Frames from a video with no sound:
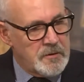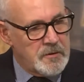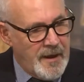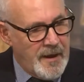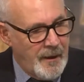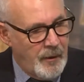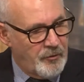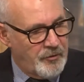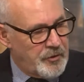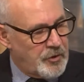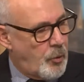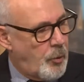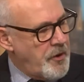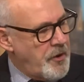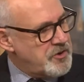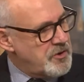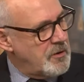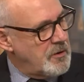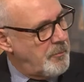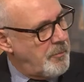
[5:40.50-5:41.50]
Now, the
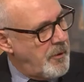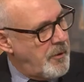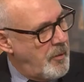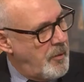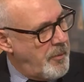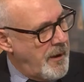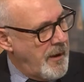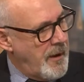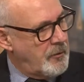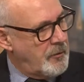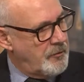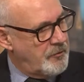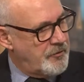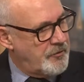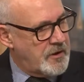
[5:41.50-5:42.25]
question about